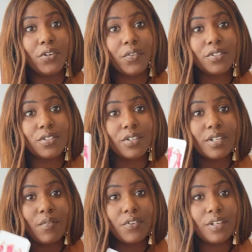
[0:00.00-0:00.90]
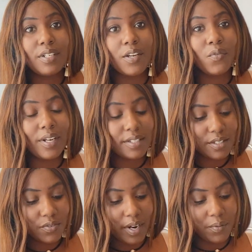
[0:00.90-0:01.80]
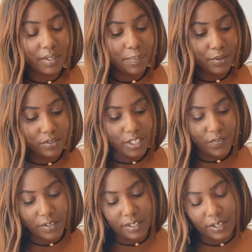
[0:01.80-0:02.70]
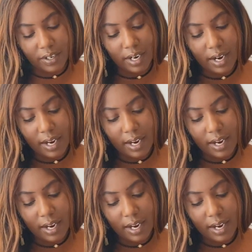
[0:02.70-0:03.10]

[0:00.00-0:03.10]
know, this is a good time for you to take risks, right? Really put yourself out there.